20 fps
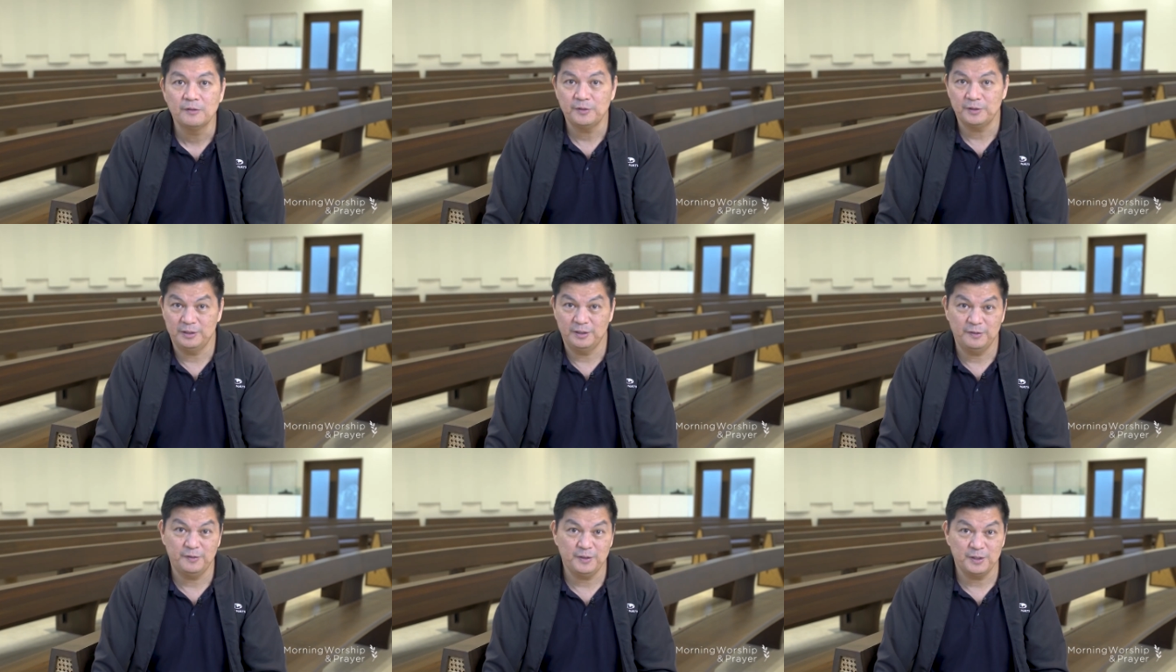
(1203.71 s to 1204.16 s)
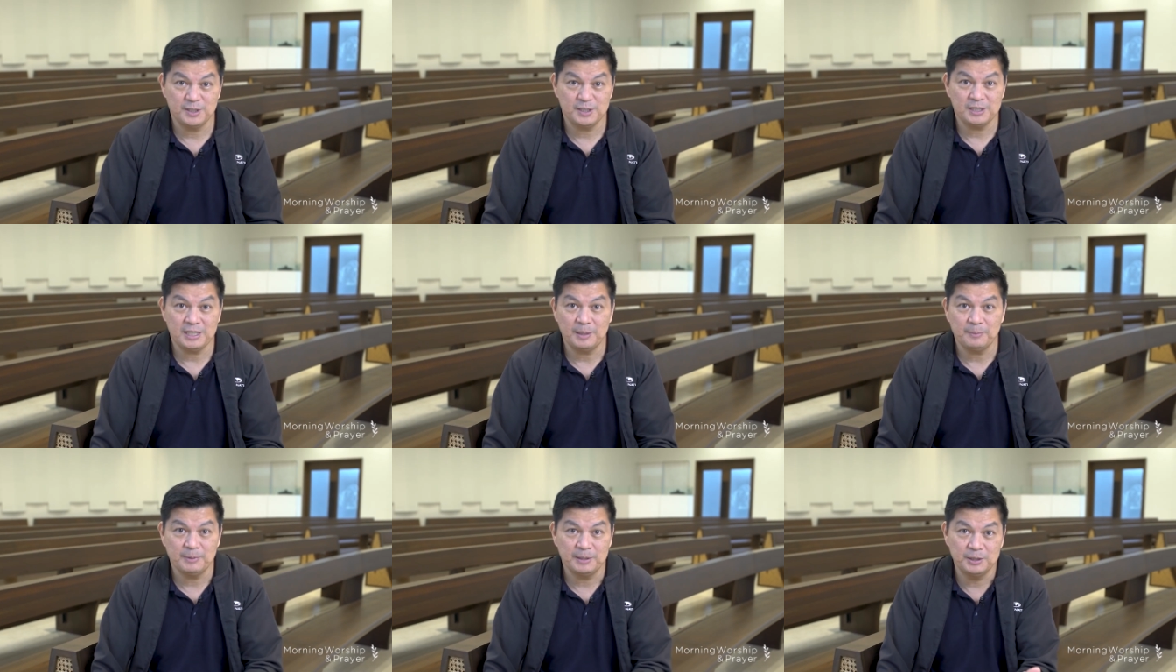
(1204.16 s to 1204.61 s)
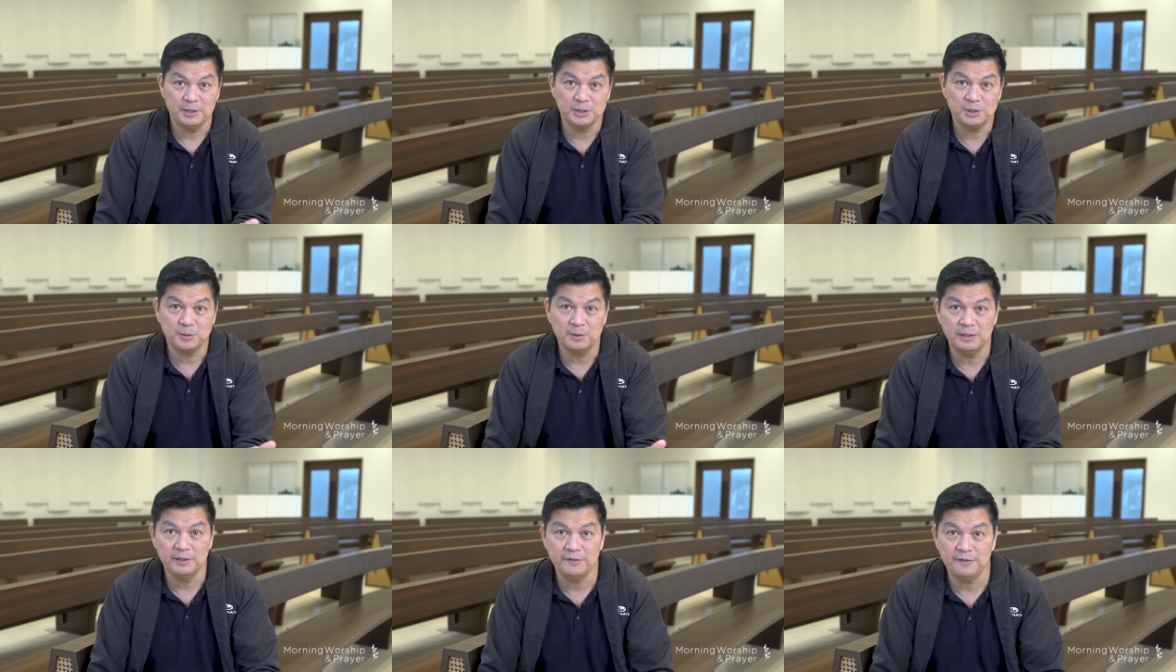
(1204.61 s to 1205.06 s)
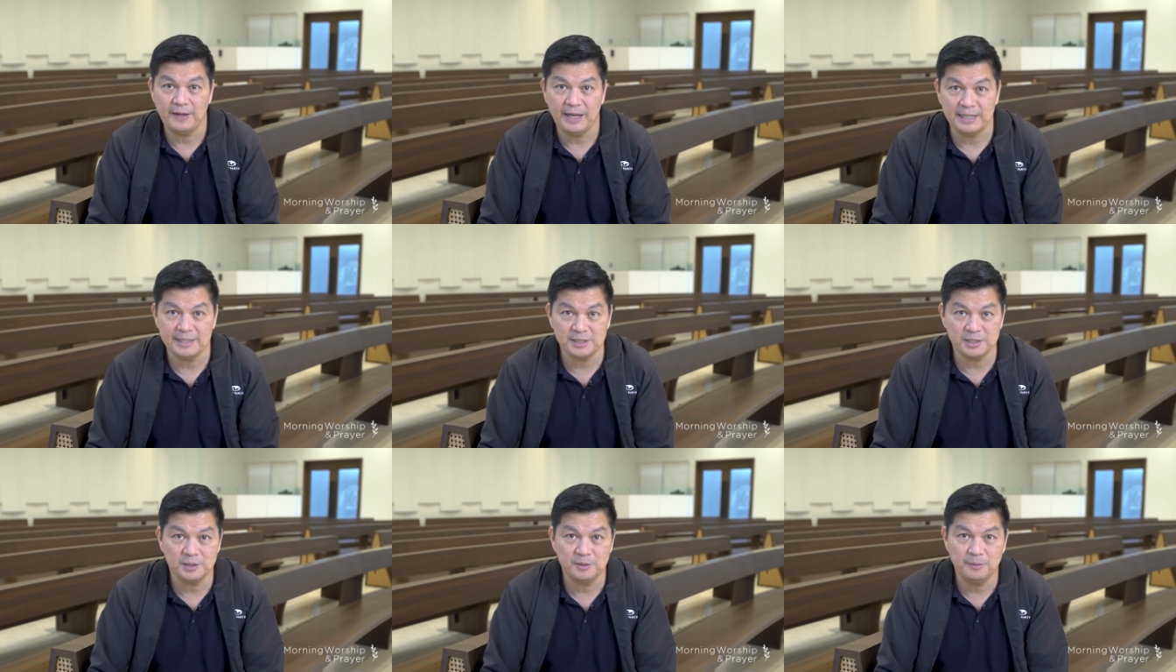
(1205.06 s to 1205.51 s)
for the first time are usually
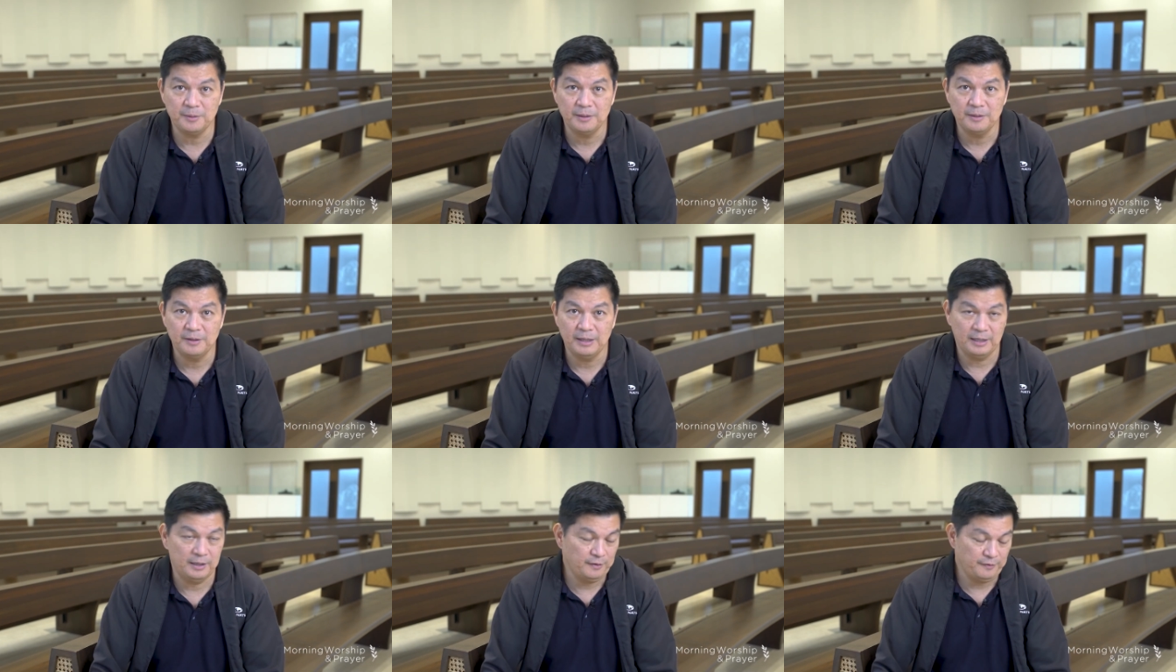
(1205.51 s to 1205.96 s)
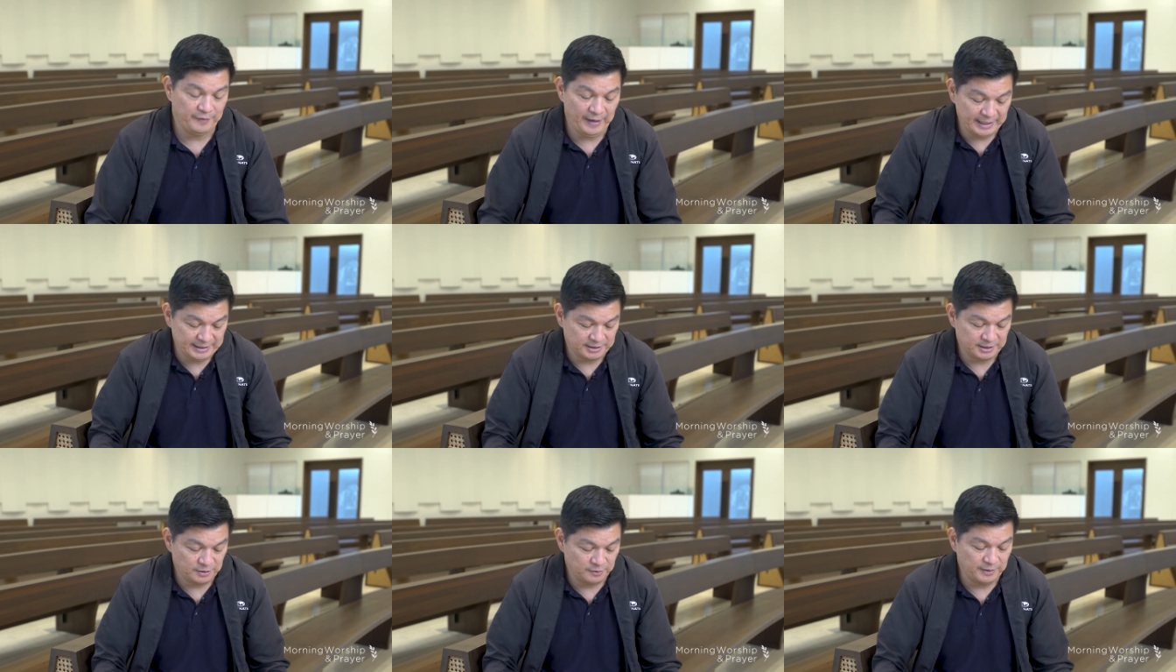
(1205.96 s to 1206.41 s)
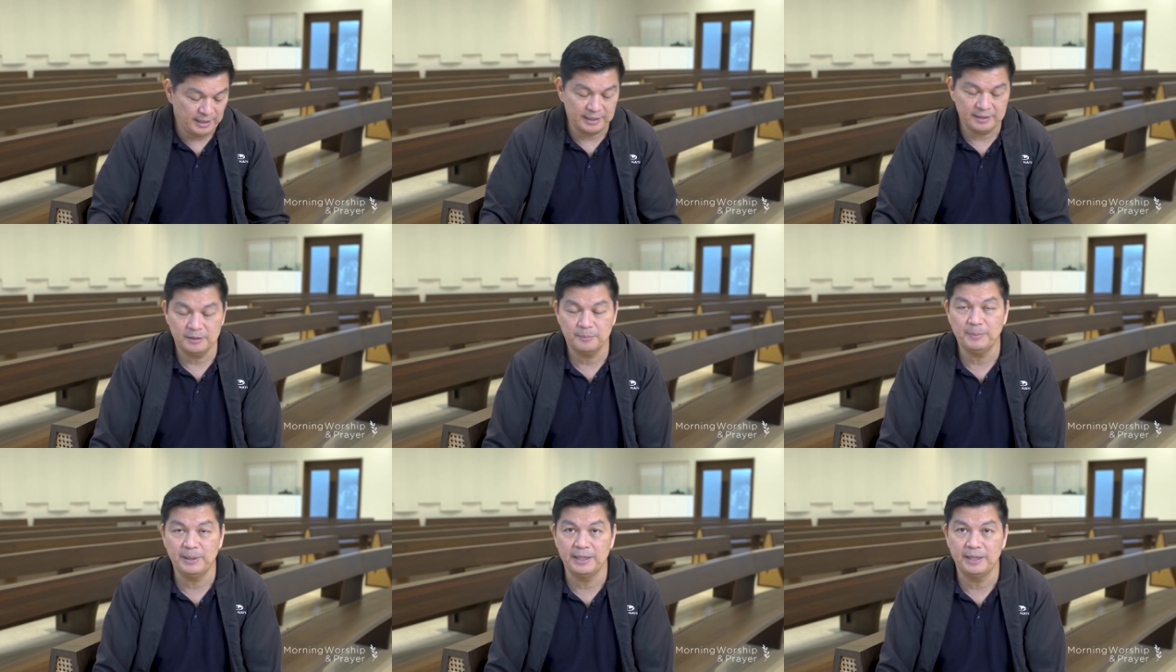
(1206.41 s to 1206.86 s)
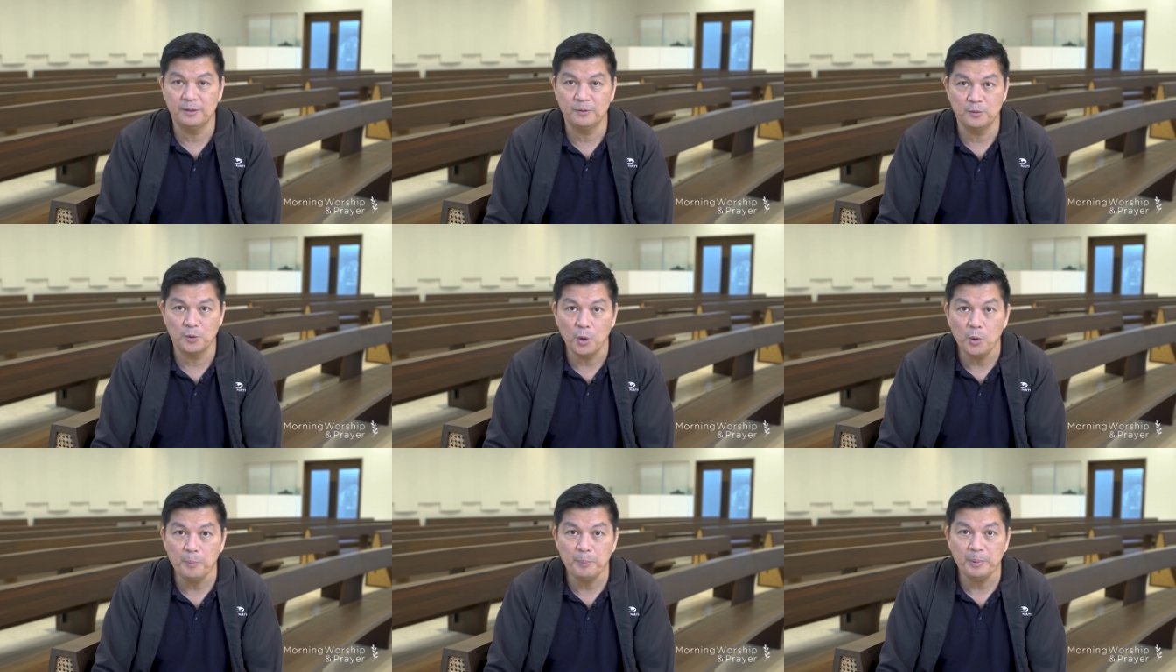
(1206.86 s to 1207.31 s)
fashioned or fastened rather by a
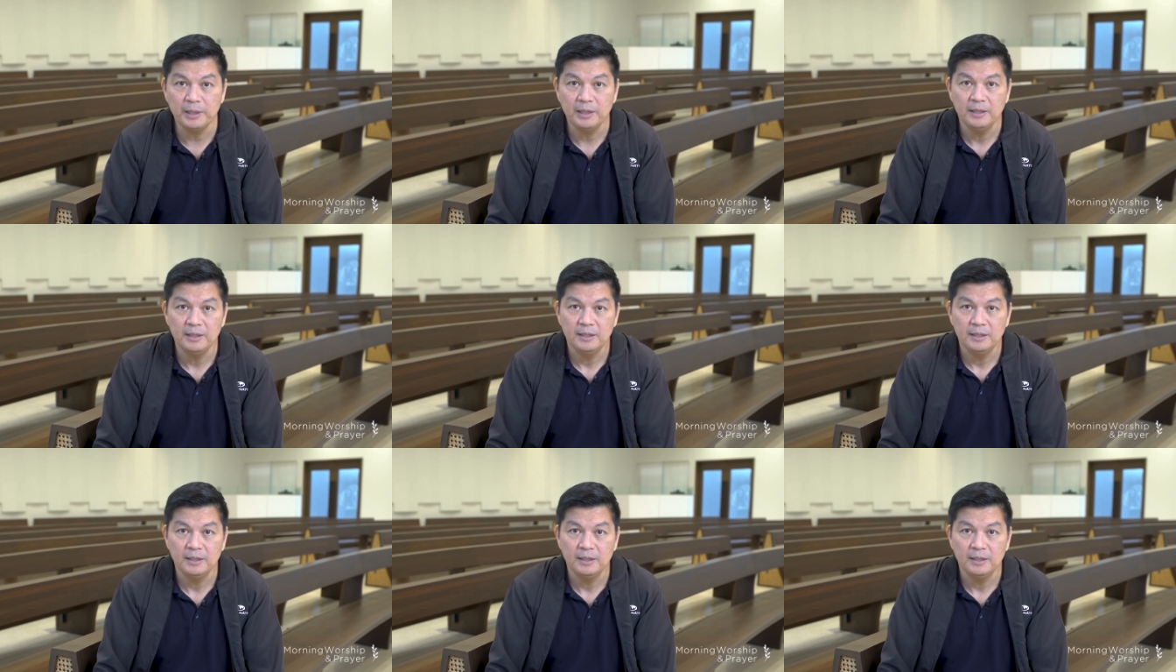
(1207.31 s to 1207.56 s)
rope